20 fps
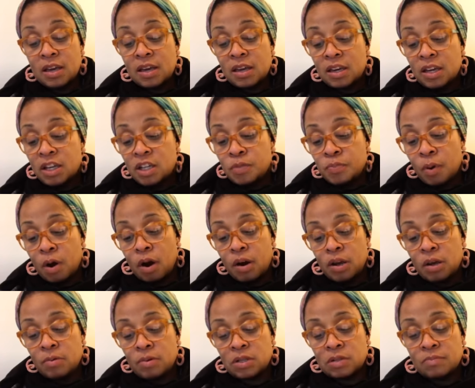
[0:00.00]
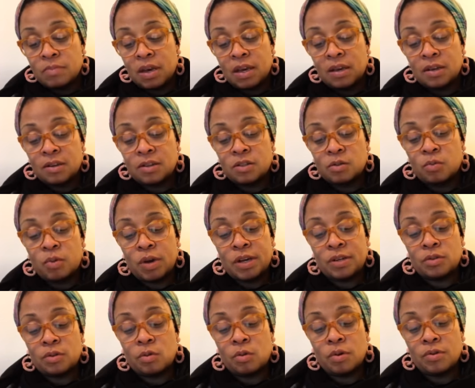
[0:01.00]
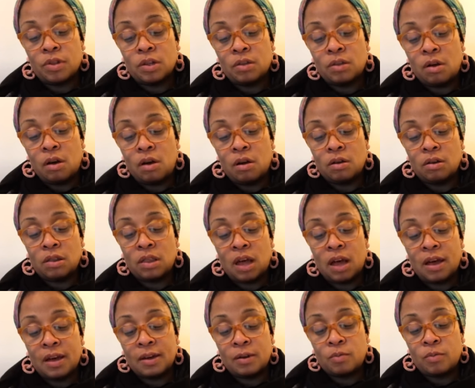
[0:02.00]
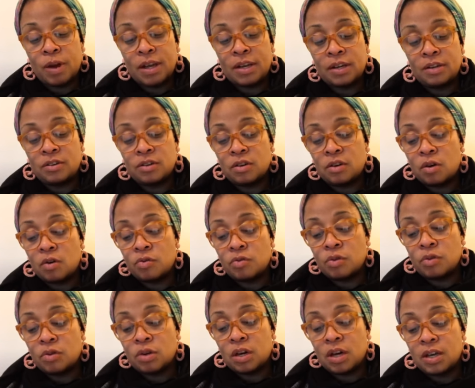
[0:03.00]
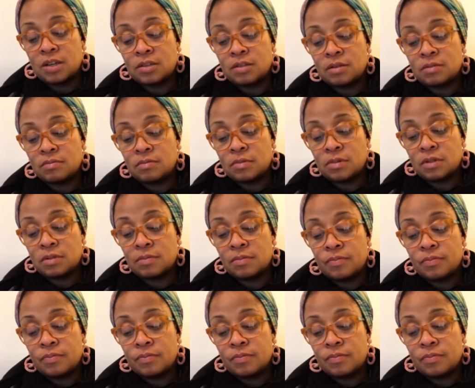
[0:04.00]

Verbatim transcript: Each party was making its way toward the long line waiting to go through the customs.